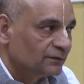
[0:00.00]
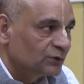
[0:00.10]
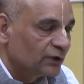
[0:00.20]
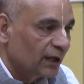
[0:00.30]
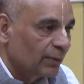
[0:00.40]

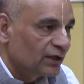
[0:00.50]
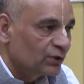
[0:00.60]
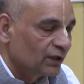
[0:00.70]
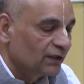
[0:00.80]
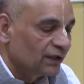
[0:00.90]
So that makes
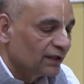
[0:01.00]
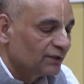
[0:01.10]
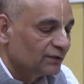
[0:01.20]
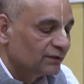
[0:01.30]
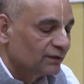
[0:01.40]
twenty-three.
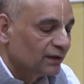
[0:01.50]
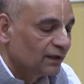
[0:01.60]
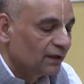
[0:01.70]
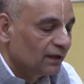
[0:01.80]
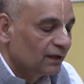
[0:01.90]

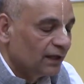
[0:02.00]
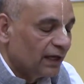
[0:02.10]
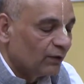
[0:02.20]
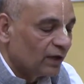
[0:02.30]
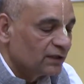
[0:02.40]

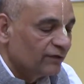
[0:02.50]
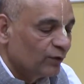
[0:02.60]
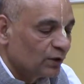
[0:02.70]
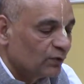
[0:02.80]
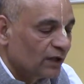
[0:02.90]
And what is the
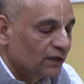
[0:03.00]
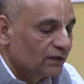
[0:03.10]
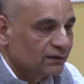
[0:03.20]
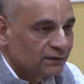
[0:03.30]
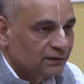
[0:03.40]
fourth one?
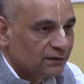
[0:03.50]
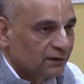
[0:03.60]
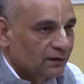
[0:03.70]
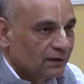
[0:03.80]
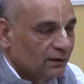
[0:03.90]

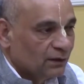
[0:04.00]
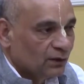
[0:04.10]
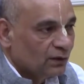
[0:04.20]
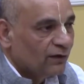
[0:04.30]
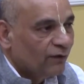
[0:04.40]

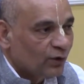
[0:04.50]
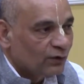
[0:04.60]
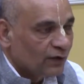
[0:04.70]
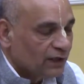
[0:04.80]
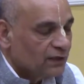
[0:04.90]
The fourth
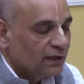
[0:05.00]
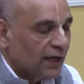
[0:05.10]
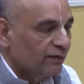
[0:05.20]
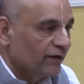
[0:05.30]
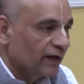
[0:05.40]
one is the
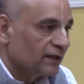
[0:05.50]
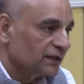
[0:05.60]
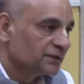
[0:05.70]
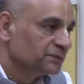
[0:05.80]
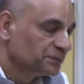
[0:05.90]
time factor.
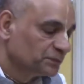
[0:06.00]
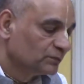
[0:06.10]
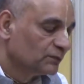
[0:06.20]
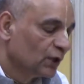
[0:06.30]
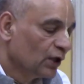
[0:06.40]

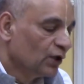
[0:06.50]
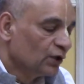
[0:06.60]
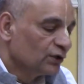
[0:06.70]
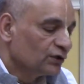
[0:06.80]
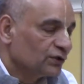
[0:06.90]

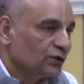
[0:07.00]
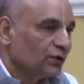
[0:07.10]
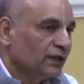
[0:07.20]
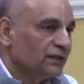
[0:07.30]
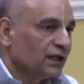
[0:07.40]
So
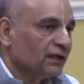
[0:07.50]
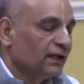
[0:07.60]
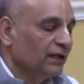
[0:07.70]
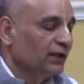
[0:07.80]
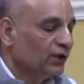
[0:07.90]
these are
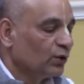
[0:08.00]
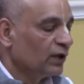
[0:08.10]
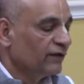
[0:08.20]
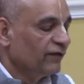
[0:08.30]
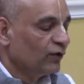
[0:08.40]
the
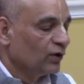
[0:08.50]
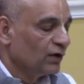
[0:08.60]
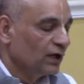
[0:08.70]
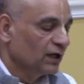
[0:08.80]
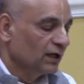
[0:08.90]
twenty-four
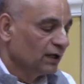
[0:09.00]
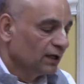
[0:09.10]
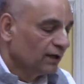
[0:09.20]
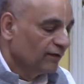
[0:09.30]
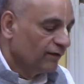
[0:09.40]

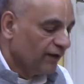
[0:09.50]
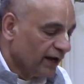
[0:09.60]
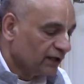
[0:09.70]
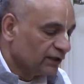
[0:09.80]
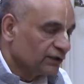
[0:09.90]

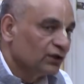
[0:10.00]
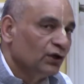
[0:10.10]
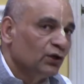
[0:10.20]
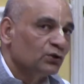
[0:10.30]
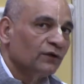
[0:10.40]
factors.
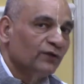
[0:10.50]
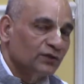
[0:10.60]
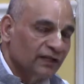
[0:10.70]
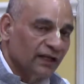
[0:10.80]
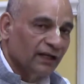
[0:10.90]
So if you
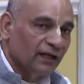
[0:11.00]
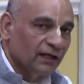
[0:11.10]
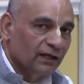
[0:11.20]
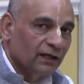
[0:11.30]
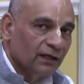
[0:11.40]
see
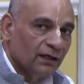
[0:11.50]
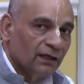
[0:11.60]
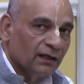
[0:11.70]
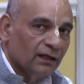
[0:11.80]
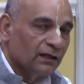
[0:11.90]

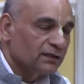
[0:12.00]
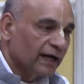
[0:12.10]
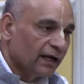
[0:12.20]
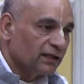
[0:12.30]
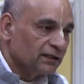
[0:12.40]
the
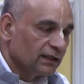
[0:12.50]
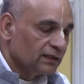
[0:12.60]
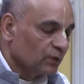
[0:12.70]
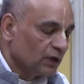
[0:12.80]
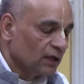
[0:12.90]
scientists in
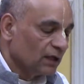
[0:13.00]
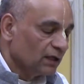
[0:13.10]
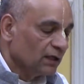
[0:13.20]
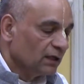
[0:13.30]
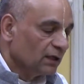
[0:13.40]
this world,
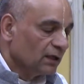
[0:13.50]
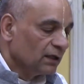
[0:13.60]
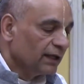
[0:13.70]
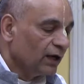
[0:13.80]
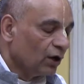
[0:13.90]

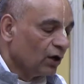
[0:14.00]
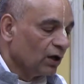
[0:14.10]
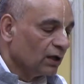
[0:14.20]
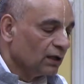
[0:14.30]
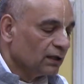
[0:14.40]
they
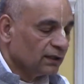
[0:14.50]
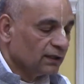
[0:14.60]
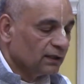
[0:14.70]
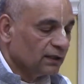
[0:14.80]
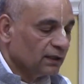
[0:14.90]

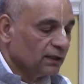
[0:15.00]
all